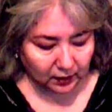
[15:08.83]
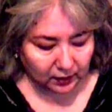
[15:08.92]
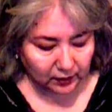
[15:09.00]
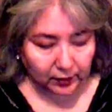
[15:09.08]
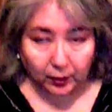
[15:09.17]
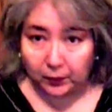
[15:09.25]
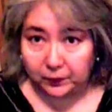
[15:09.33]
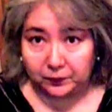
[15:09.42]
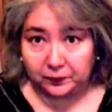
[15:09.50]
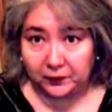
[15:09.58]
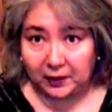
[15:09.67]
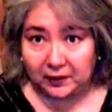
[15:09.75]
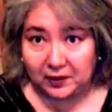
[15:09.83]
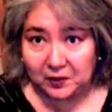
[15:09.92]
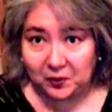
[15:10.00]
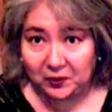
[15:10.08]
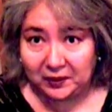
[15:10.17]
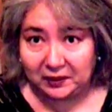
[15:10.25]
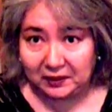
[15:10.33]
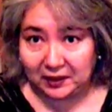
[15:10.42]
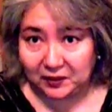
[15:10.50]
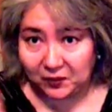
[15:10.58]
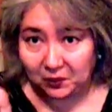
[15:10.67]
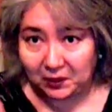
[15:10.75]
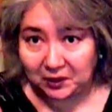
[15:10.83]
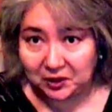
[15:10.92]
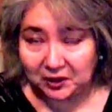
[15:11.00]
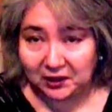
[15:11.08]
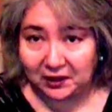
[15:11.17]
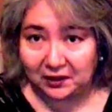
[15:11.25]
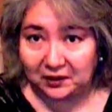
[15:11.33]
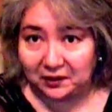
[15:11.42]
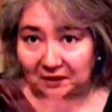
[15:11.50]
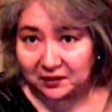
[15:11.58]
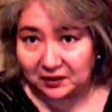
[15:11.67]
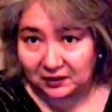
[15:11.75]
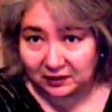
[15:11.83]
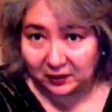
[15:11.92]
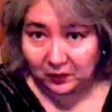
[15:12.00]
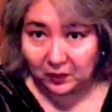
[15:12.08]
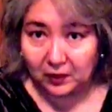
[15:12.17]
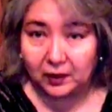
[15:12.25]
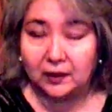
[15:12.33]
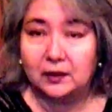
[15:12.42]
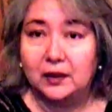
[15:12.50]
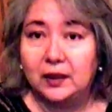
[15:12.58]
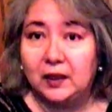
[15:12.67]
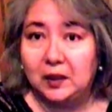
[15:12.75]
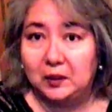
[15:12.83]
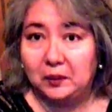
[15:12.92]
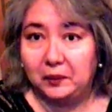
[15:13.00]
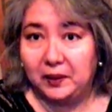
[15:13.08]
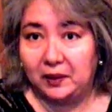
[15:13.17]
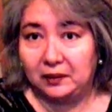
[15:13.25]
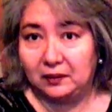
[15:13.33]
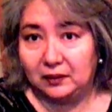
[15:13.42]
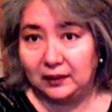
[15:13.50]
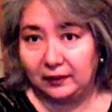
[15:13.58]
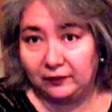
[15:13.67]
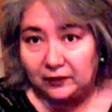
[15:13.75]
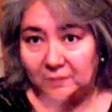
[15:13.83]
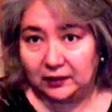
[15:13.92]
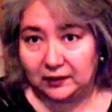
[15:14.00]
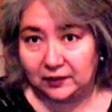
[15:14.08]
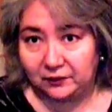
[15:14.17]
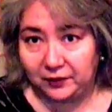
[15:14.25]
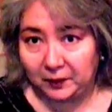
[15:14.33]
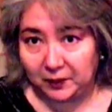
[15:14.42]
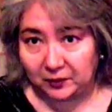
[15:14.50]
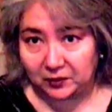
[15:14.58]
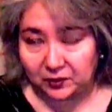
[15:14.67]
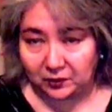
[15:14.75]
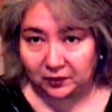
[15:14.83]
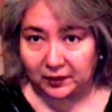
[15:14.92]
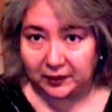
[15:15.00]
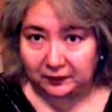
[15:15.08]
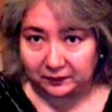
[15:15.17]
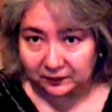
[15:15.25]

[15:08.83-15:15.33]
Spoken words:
so at this point, thanks for watching, and you can just go on, but definitely it's a female story.